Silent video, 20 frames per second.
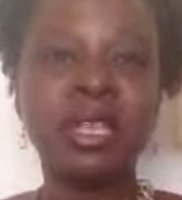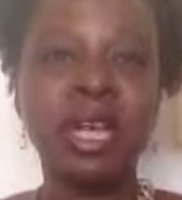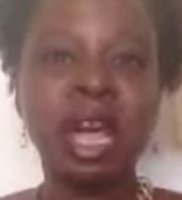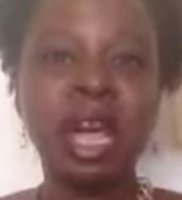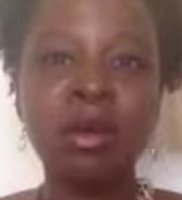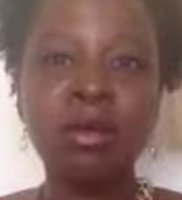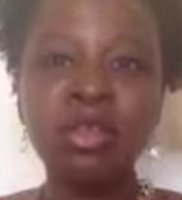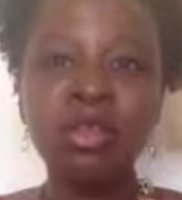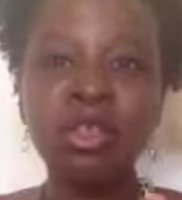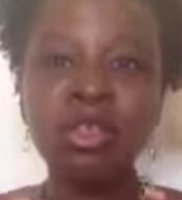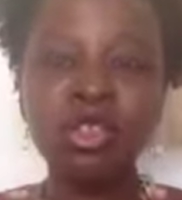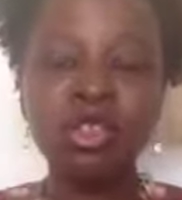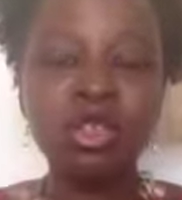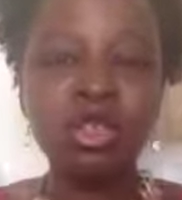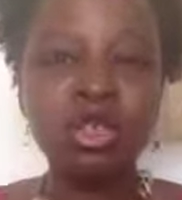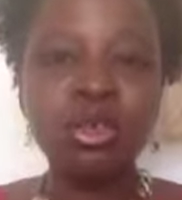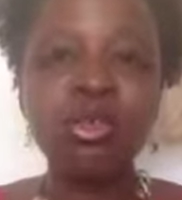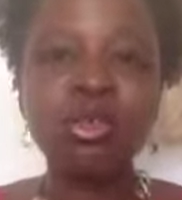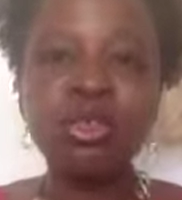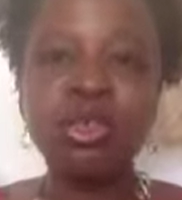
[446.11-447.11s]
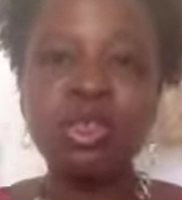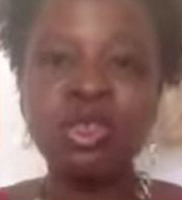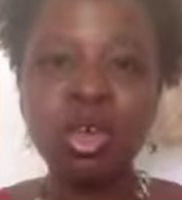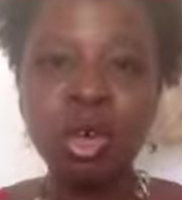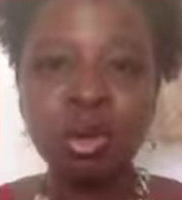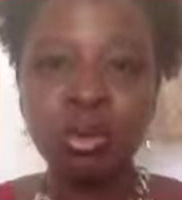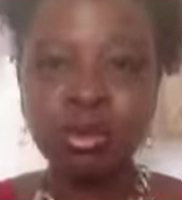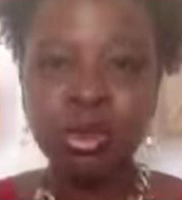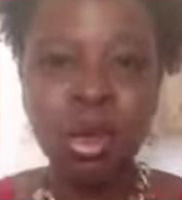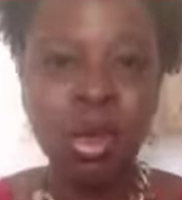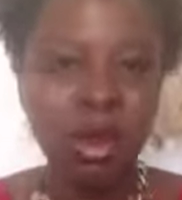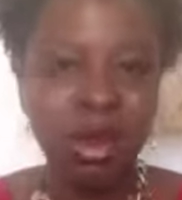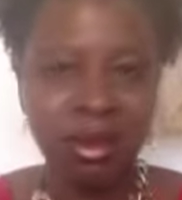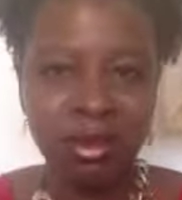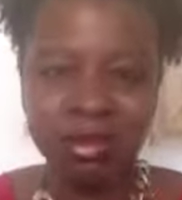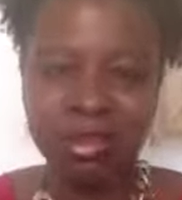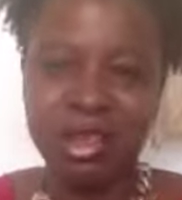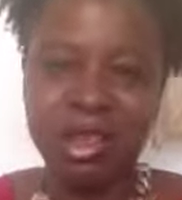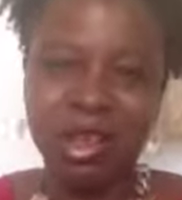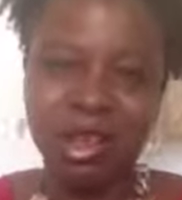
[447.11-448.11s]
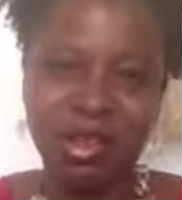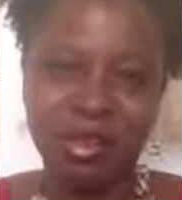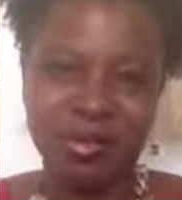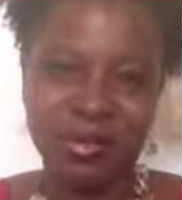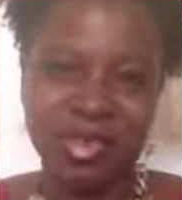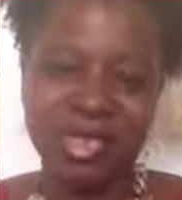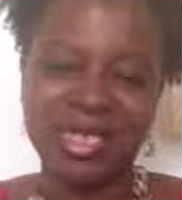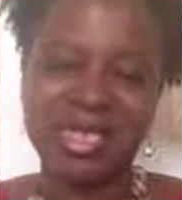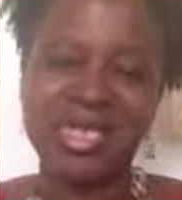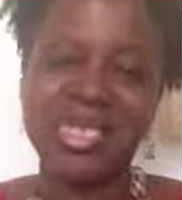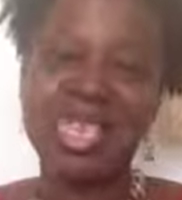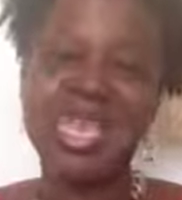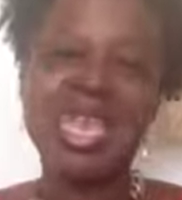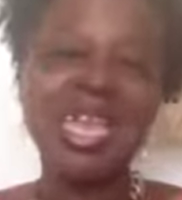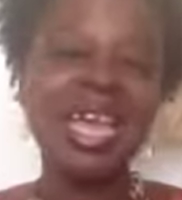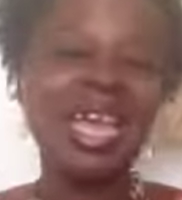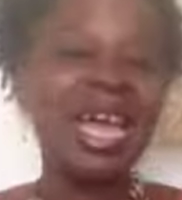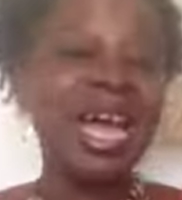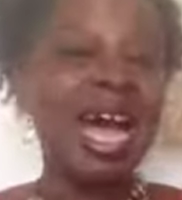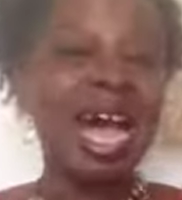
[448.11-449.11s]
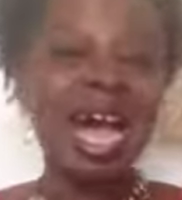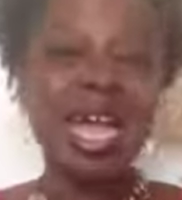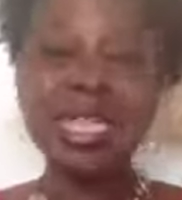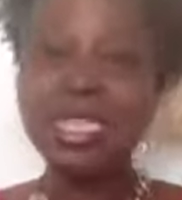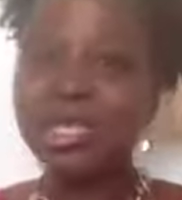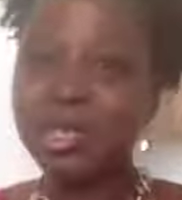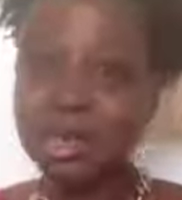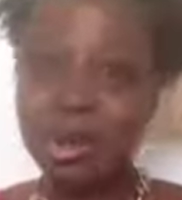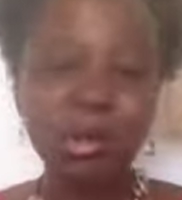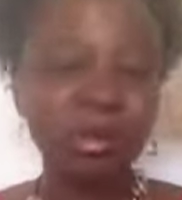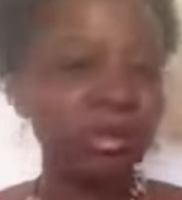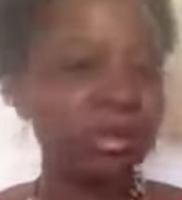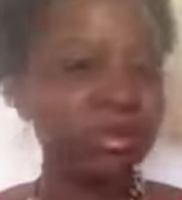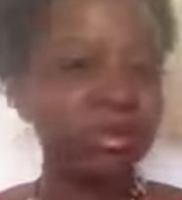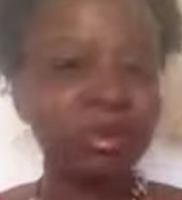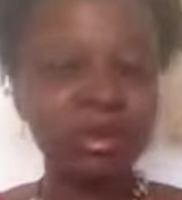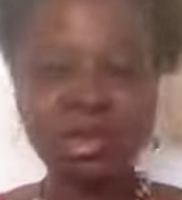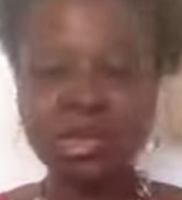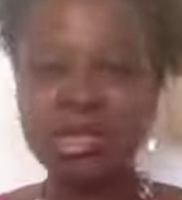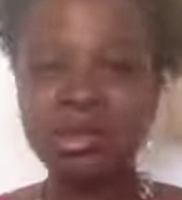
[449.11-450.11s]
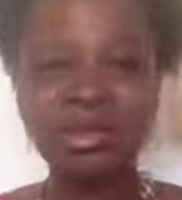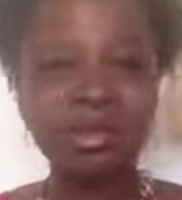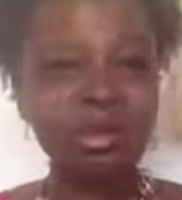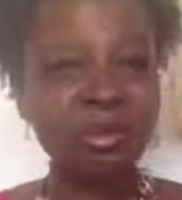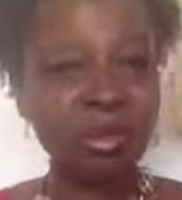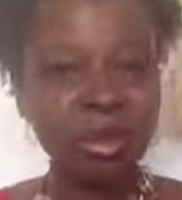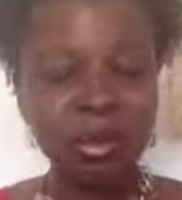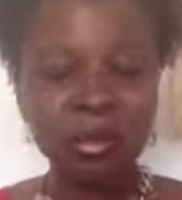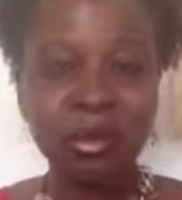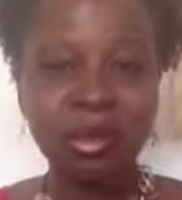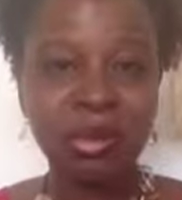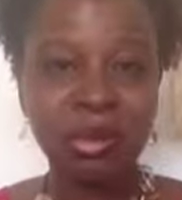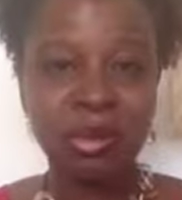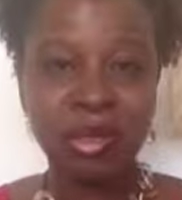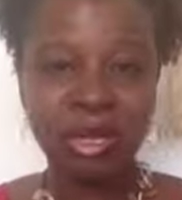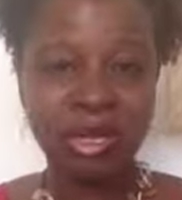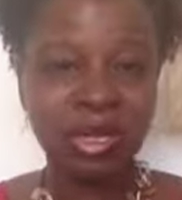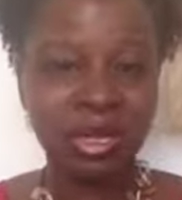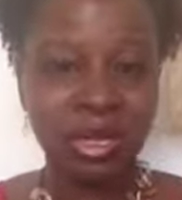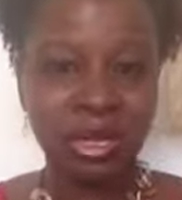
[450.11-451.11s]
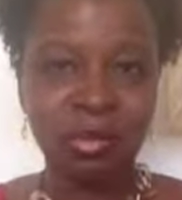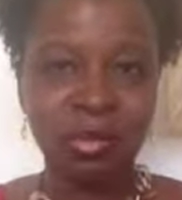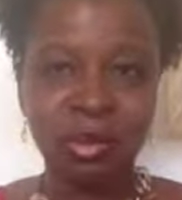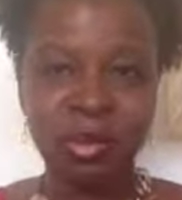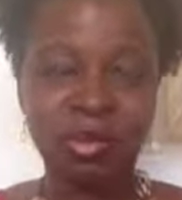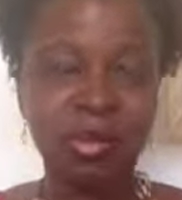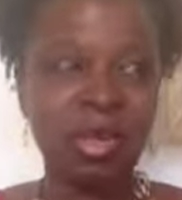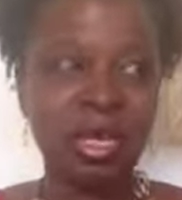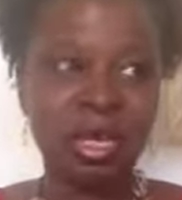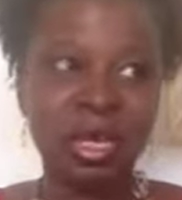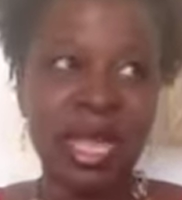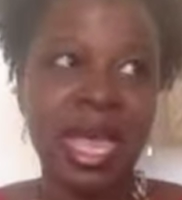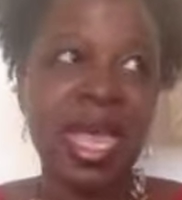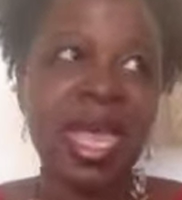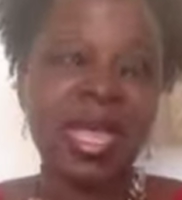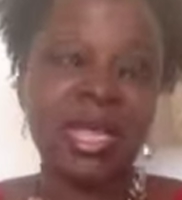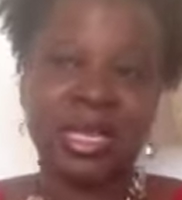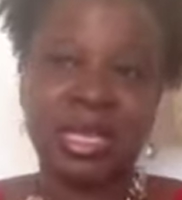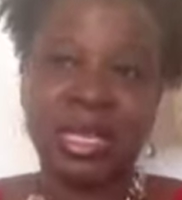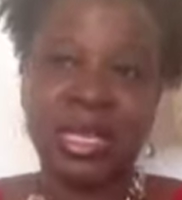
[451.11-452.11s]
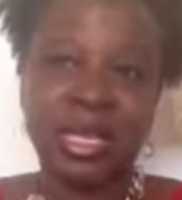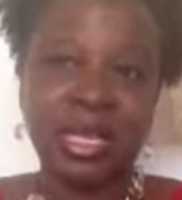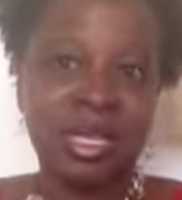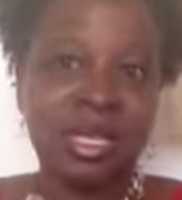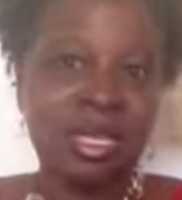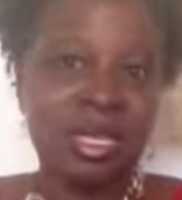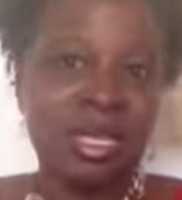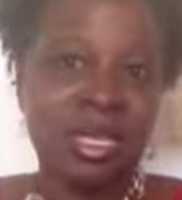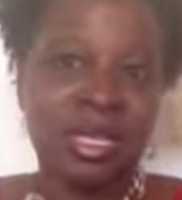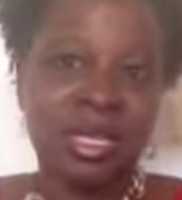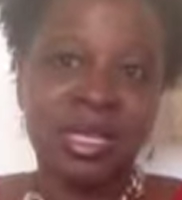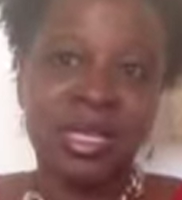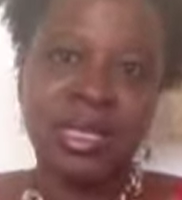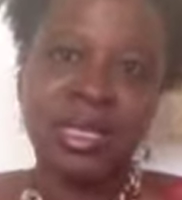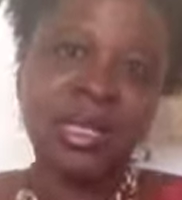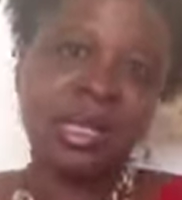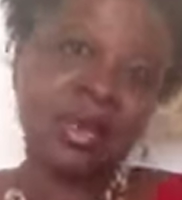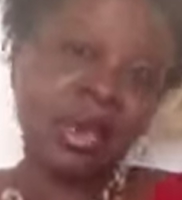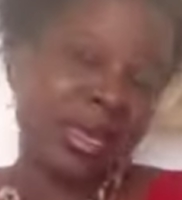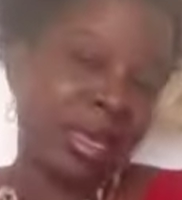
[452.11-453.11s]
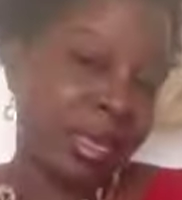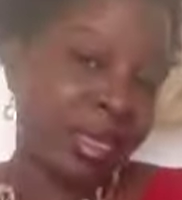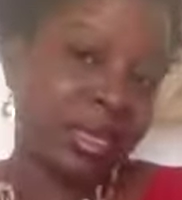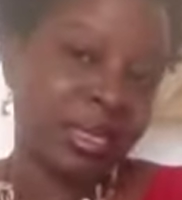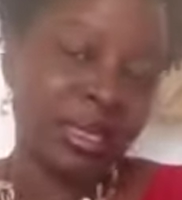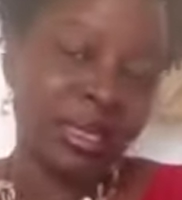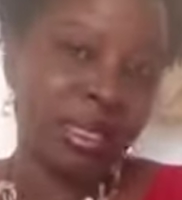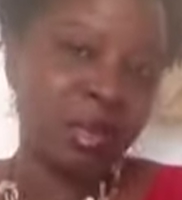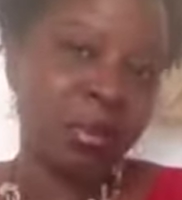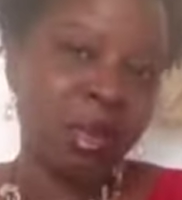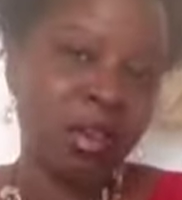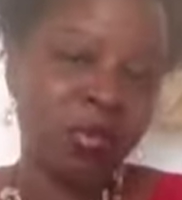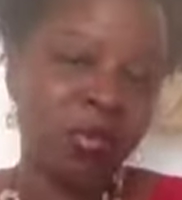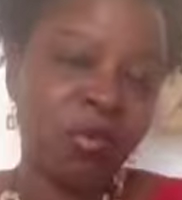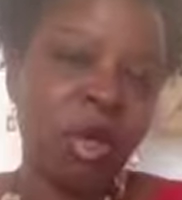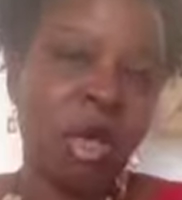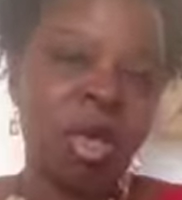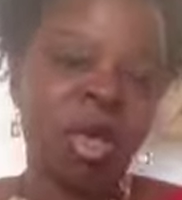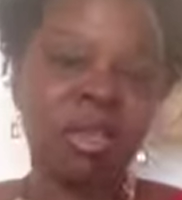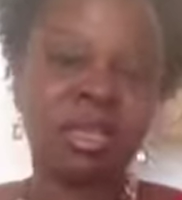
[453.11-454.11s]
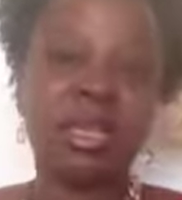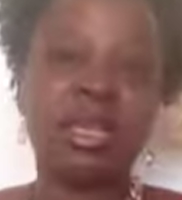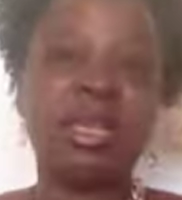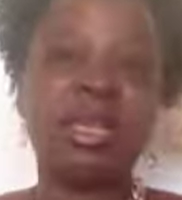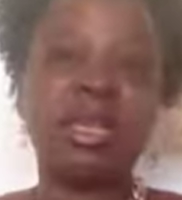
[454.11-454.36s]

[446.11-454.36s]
I was still so nervous. I don't really remember a lot of people, and that, I guess it's to my fault.